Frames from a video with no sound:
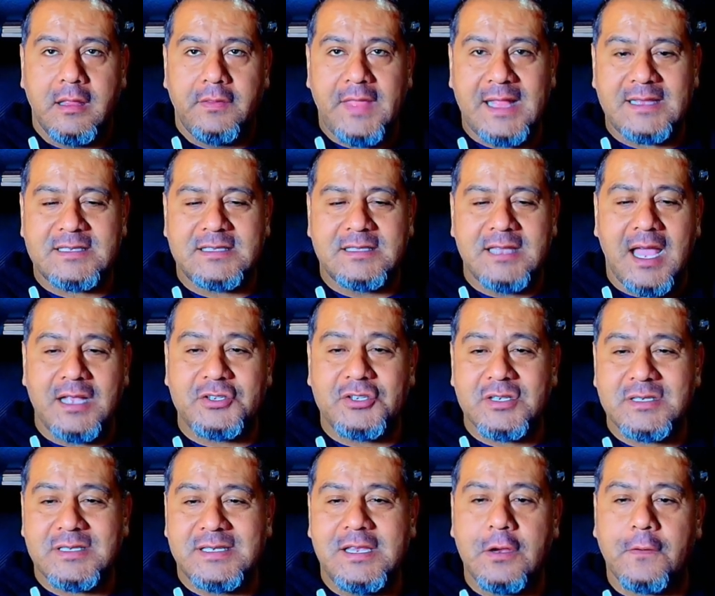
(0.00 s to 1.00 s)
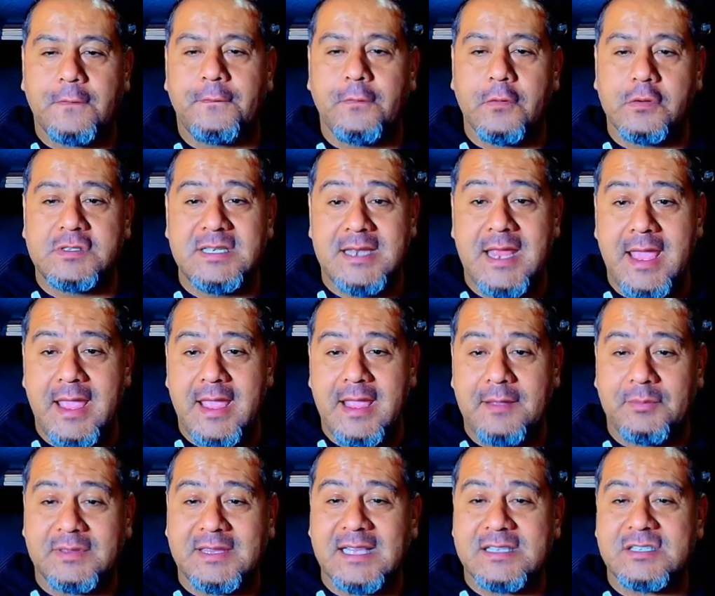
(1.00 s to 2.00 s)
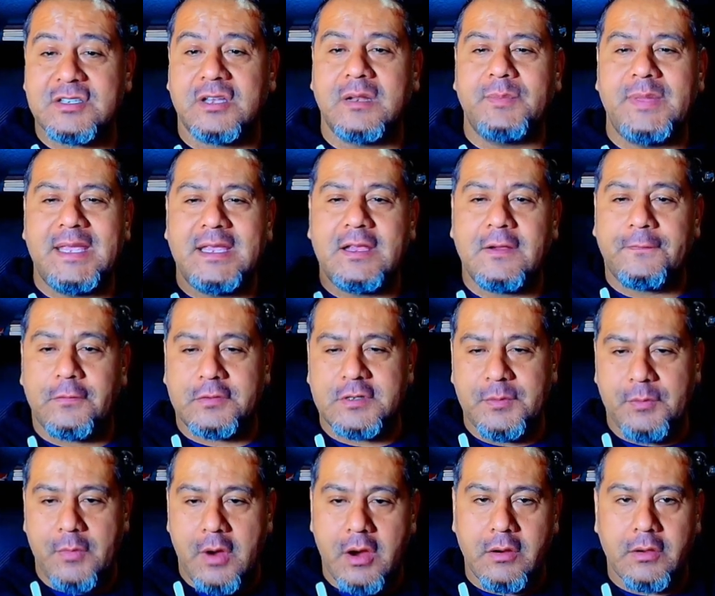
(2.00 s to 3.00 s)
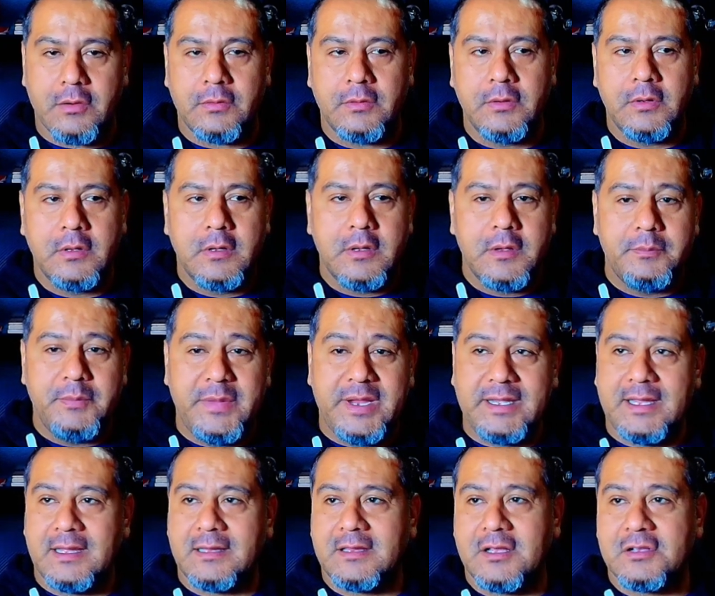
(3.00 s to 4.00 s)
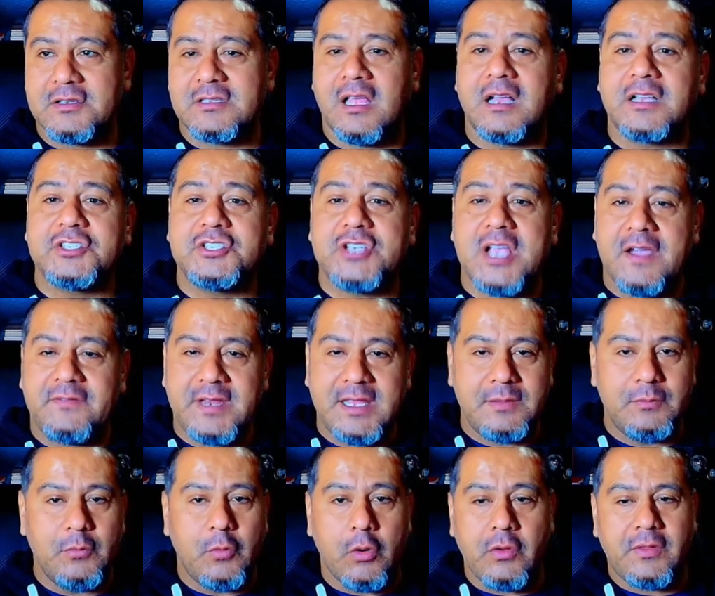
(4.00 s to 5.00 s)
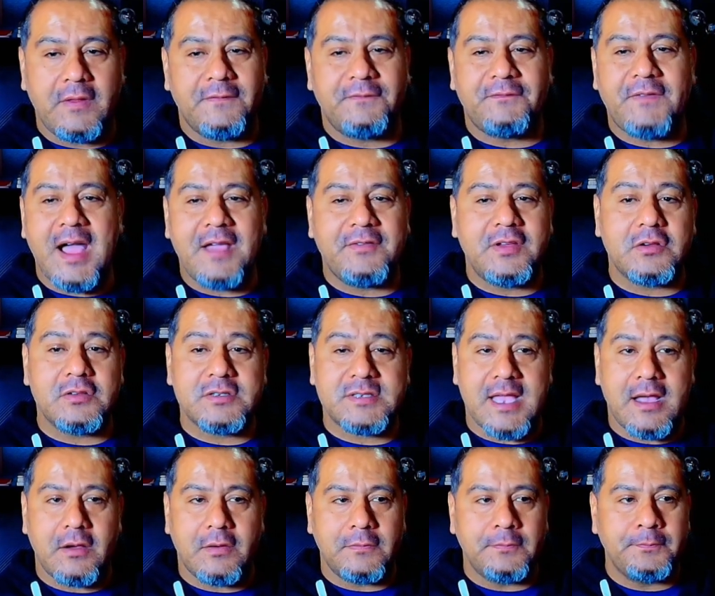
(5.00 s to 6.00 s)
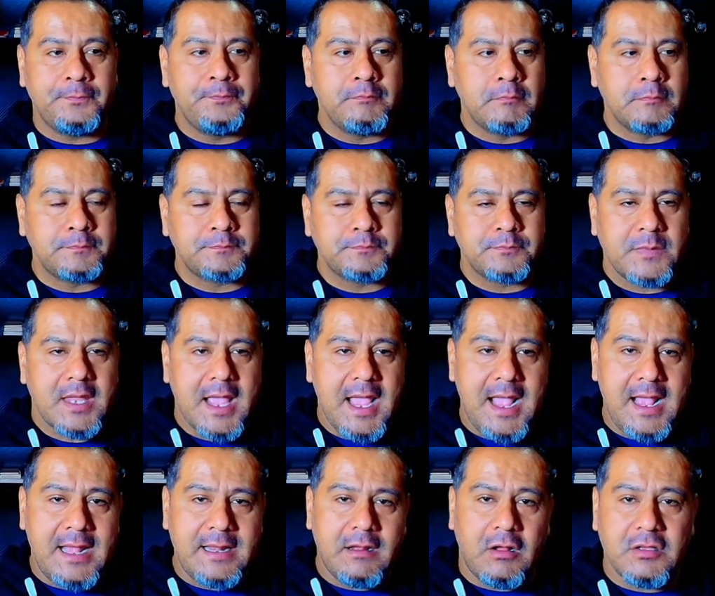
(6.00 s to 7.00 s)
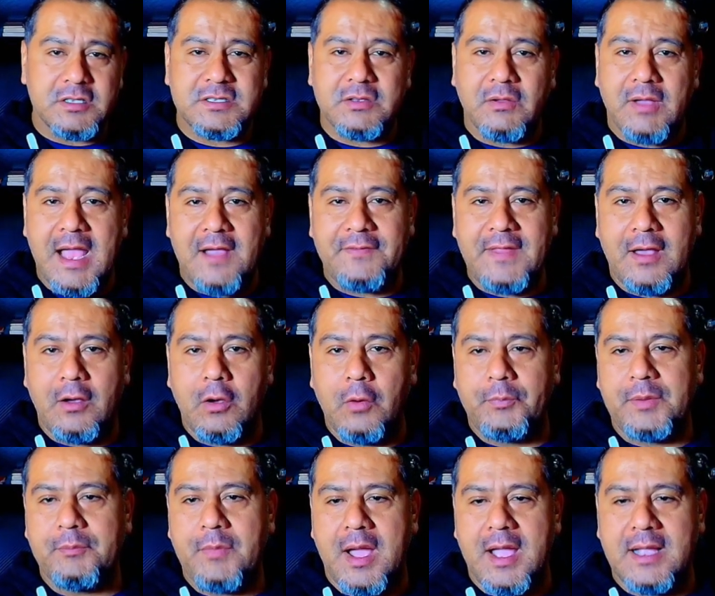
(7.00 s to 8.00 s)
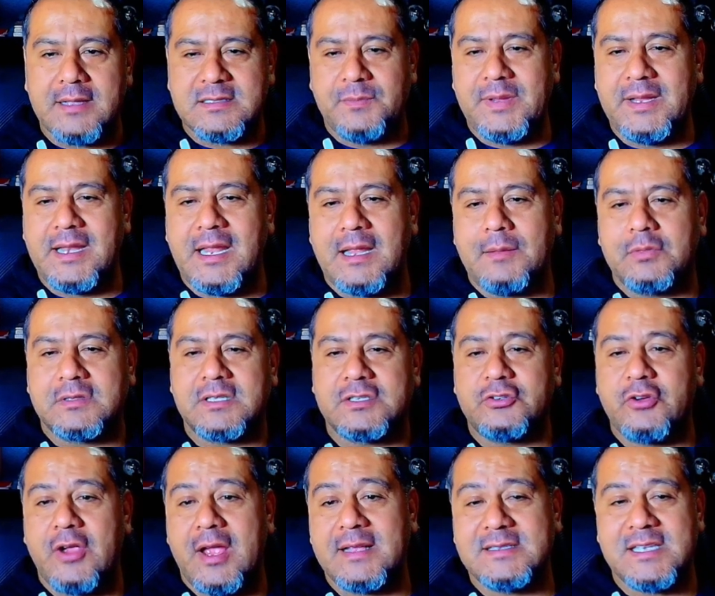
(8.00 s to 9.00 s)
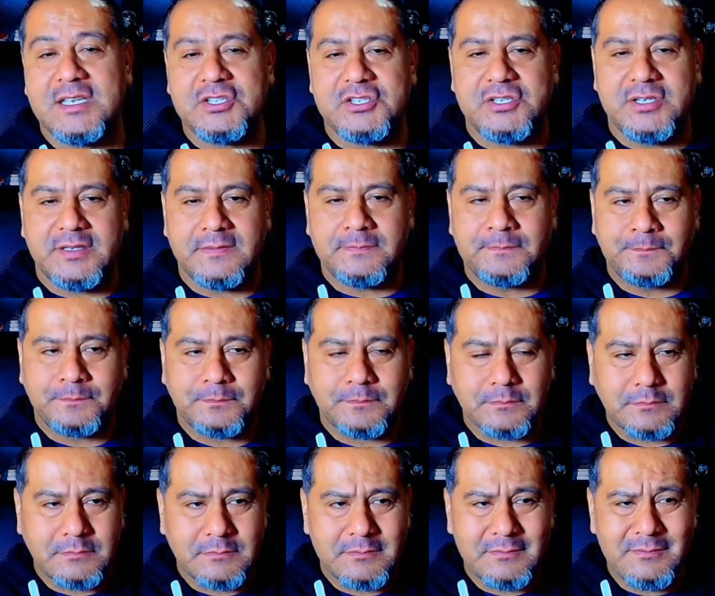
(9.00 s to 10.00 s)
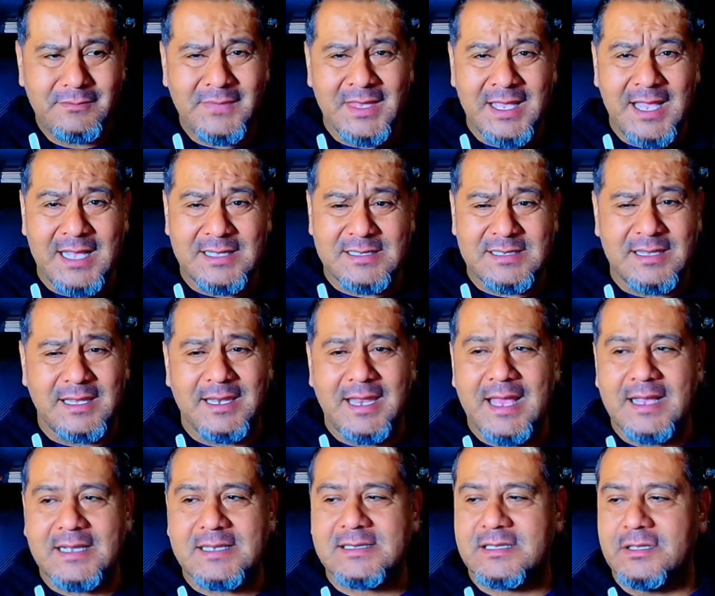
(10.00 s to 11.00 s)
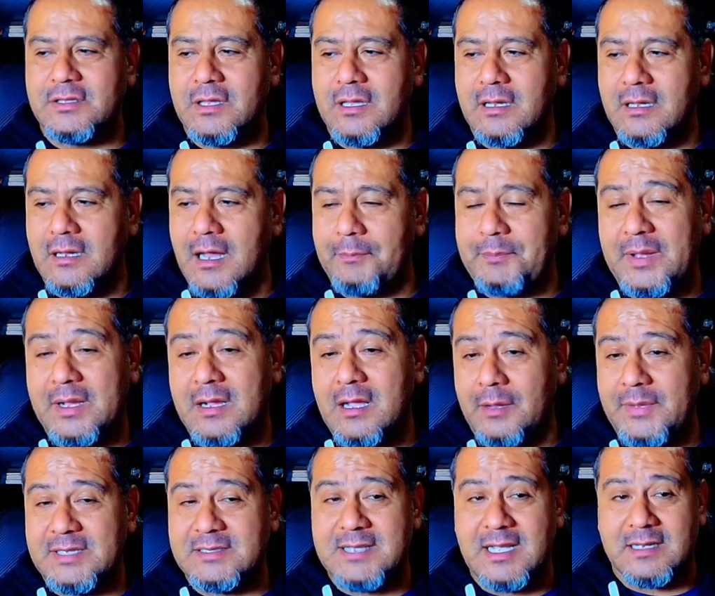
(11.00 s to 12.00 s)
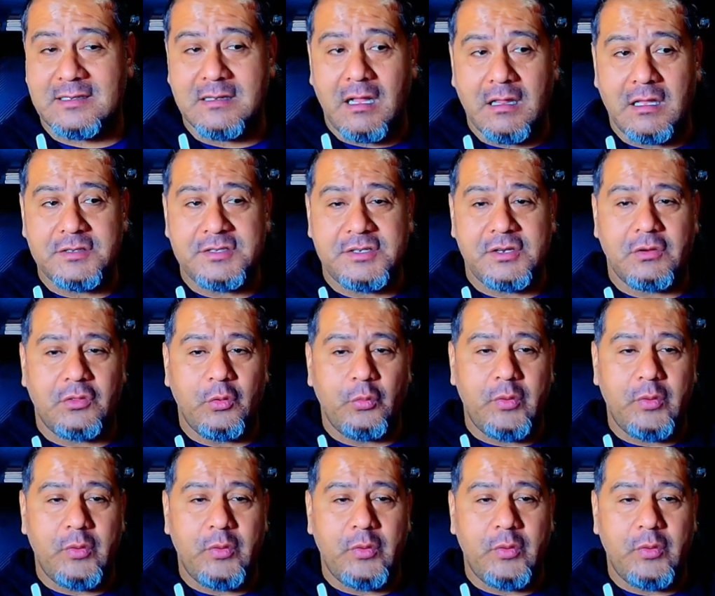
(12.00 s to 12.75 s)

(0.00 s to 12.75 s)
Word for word: that's not just here for today, but that's going to be here for tomorrow. Meaning there's longevity more than five years out, and also have that open mind to being able to transition into the next up and coming technology or the